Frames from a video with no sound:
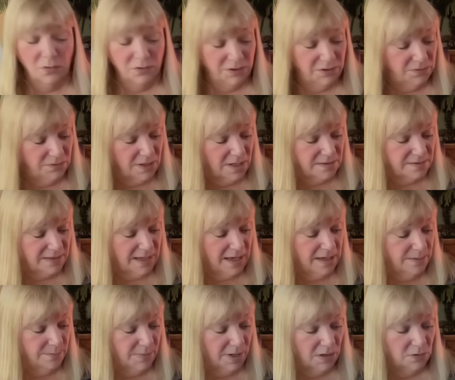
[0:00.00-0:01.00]
You guys
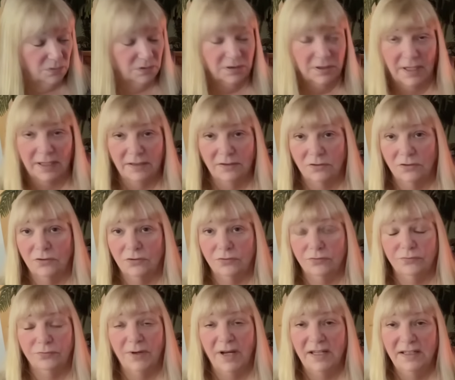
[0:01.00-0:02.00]
came out like
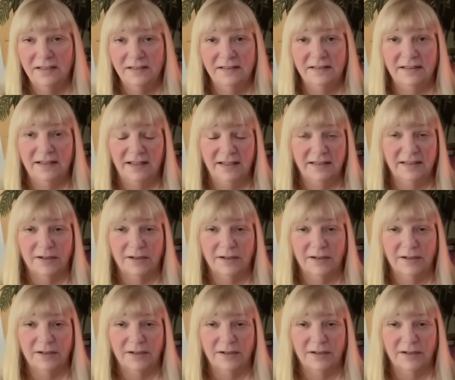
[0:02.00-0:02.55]
crazy.